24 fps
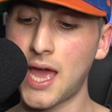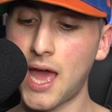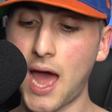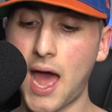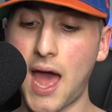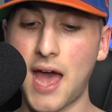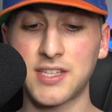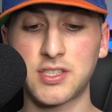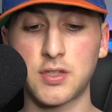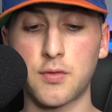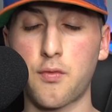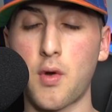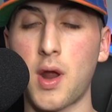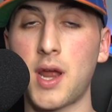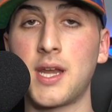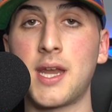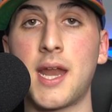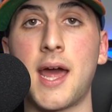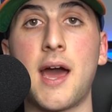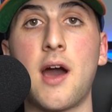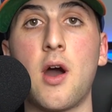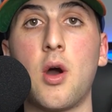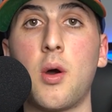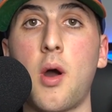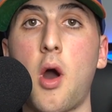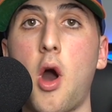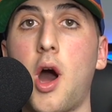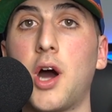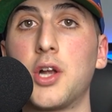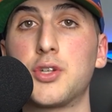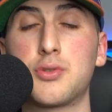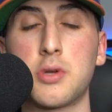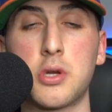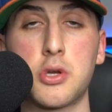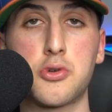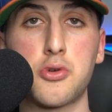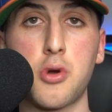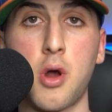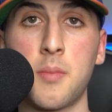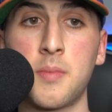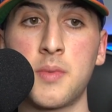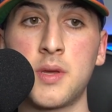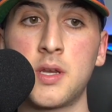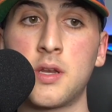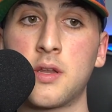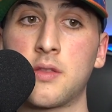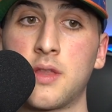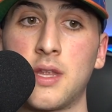As of right now, Andre
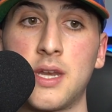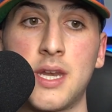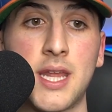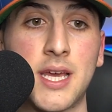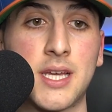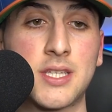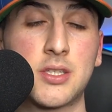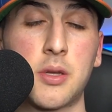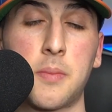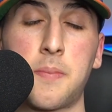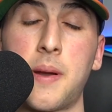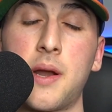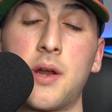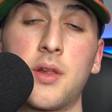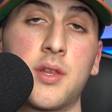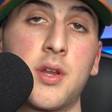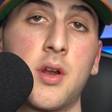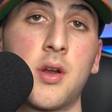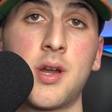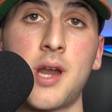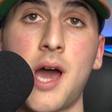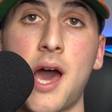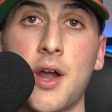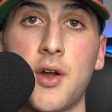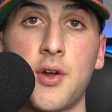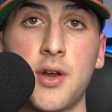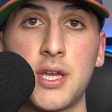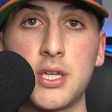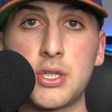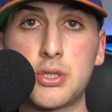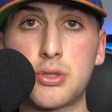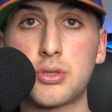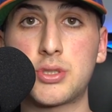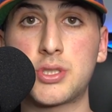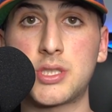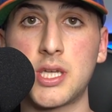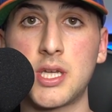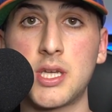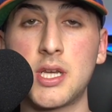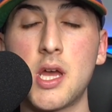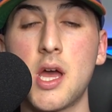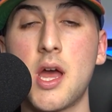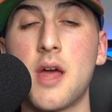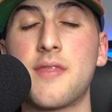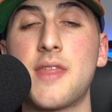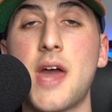Drummond, the Knicks apparently are not are interested.